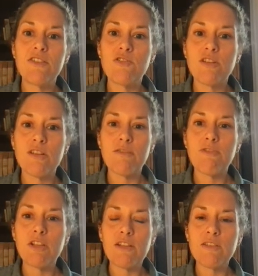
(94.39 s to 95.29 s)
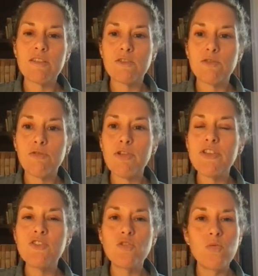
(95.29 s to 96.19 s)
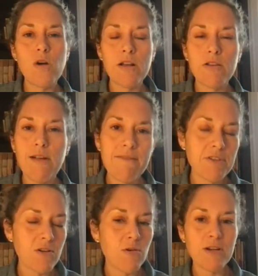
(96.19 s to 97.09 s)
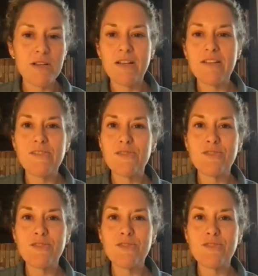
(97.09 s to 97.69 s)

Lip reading: you're going to fill out this little 3-2-1 graphic organizer.